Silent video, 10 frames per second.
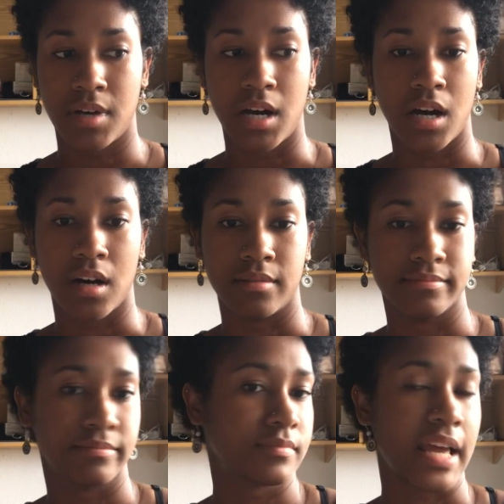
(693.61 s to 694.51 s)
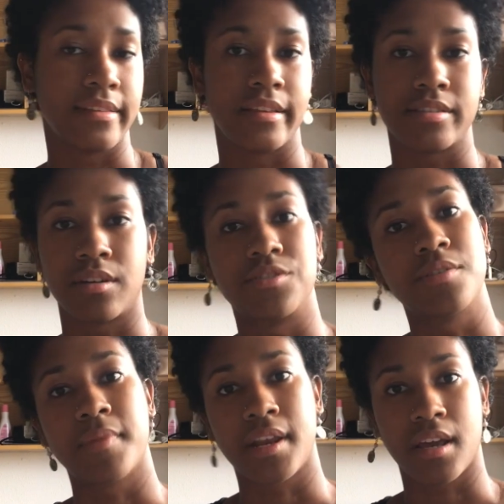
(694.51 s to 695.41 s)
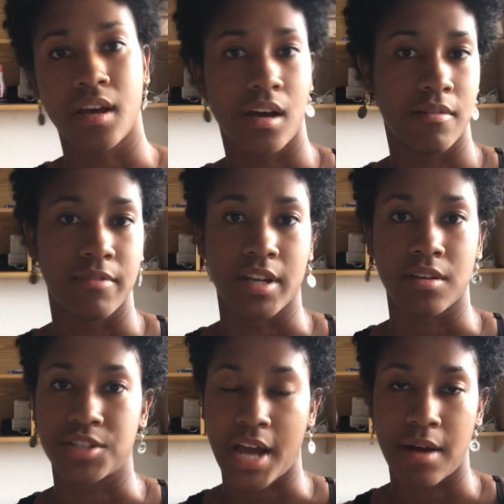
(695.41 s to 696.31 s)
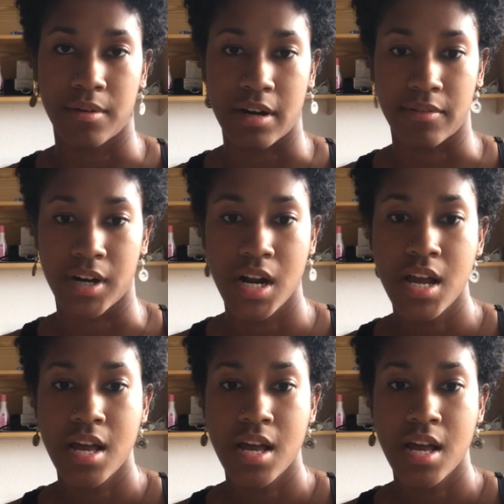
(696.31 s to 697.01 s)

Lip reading: and then social media, video chat, whatever.